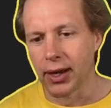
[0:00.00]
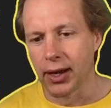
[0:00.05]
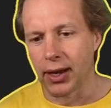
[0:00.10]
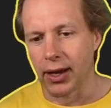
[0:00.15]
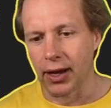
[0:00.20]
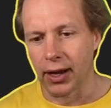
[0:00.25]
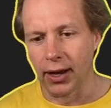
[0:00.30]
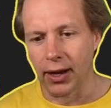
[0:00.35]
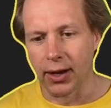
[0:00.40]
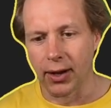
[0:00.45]

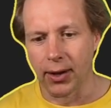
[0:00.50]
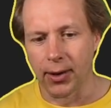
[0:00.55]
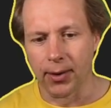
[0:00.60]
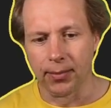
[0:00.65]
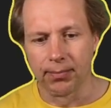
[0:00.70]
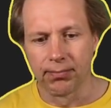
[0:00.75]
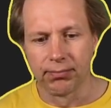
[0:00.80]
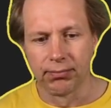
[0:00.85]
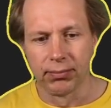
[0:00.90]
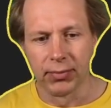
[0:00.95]

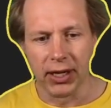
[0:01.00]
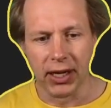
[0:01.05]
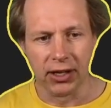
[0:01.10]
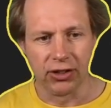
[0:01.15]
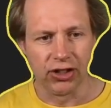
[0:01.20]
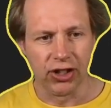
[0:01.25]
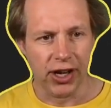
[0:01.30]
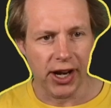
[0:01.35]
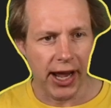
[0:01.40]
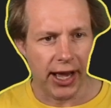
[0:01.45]
in
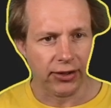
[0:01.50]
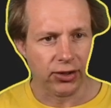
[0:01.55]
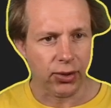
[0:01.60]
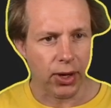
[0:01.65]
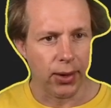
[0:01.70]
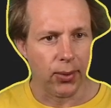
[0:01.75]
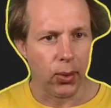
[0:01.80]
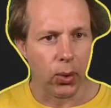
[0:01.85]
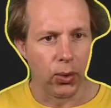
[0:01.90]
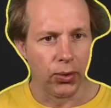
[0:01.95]

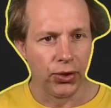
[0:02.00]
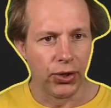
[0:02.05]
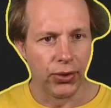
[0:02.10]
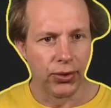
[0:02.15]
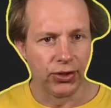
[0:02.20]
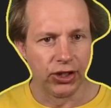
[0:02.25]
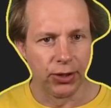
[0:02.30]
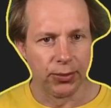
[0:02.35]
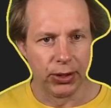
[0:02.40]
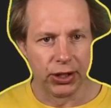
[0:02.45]
GenAIScript, we'll
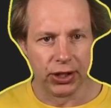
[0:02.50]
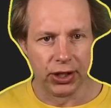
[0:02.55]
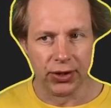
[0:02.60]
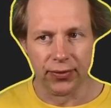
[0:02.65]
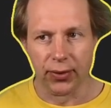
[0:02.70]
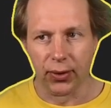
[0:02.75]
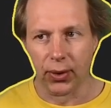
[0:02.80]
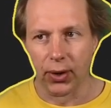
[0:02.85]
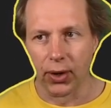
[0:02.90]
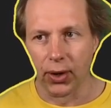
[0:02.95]
use
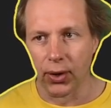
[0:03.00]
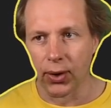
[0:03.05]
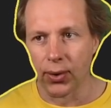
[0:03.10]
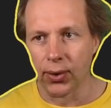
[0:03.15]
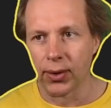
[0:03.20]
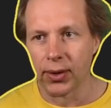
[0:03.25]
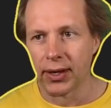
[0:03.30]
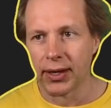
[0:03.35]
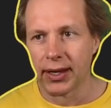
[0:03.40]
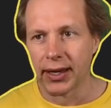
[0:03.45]

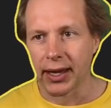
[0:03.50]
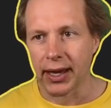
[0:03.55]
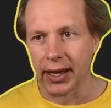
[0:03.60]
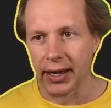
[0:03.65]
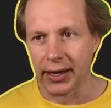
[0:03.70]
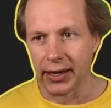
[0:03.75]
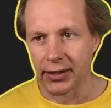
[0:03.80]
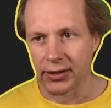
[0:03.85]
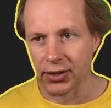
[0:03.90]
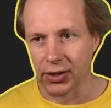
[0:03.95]
GPT-4o,
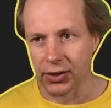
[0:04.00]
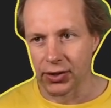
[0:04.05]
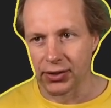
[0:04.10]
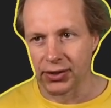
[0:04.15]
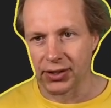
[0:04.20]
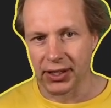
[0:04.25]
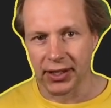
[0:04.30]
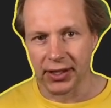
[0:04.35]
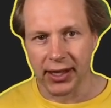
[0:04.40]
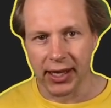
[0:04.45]
and it's going to
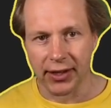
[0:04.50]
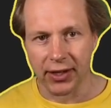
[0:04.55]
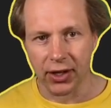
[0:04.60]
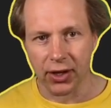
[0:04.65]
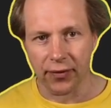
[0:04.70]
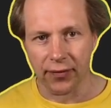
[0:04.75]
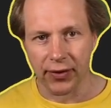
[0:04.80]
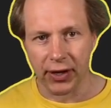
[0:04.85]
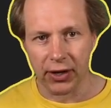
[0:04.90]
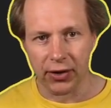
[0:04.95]
see that the
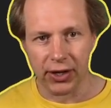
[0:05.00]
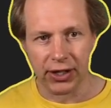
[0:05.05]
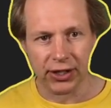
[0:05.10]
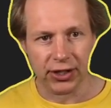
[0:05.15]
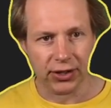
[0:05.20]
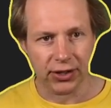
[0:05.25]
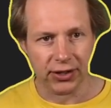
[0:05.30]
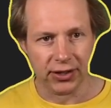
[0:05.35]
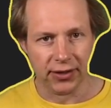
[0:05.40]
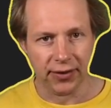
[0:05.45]

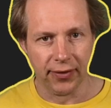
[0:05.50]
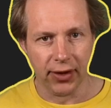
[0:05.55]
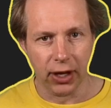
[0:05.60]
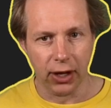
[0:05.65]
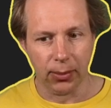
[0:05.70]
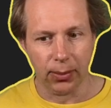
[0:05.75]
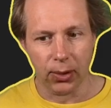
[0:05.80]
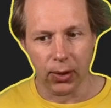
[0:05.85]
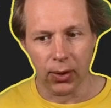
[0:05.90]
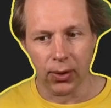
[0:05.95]
configuration is
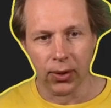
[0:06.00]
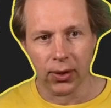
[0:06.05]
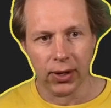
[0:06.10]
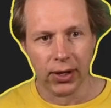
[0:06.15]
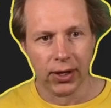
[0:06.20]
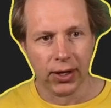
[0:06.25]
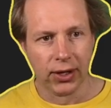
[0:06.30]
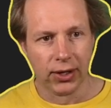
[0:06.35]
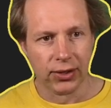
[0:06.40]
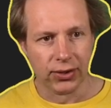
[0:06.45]
available.
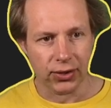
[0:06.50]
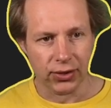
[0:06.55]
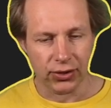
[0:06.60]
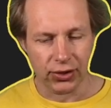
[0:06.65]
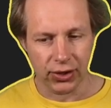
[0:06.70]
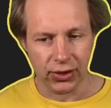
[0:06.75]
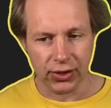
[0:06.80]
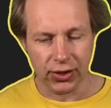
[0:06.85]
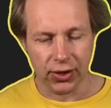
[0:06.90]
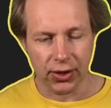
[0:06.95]
It's
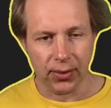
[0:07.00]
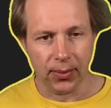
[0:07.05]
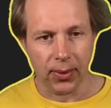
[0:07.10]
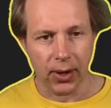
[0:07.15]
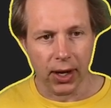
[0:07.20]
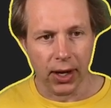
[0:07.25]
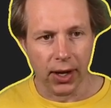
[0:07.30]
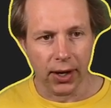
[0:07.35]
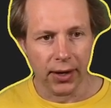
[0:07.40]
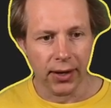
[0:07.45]
just going to
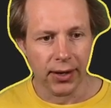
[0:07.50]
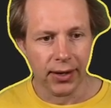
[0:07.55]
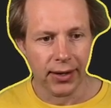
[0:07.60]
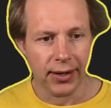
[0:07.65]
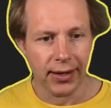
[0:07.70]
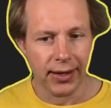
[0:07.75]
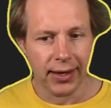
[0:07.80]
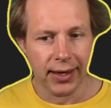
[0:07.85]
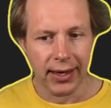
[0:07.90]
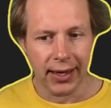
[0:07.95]
run
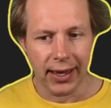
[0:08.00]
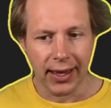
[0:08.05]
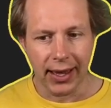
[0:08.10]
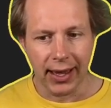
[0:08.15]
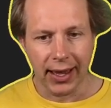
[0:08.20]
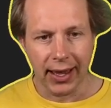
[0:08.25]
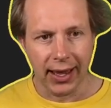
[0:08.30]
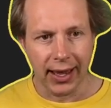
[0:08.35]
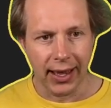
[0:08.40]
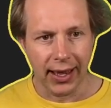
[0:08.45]

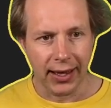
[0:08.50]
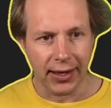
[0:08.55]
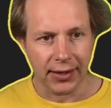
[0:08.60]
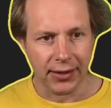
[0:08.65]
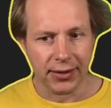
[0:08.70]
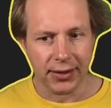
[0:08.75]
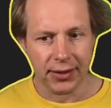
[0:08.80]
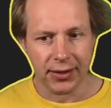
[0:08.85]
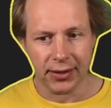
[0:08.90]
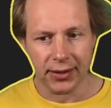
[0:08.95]
and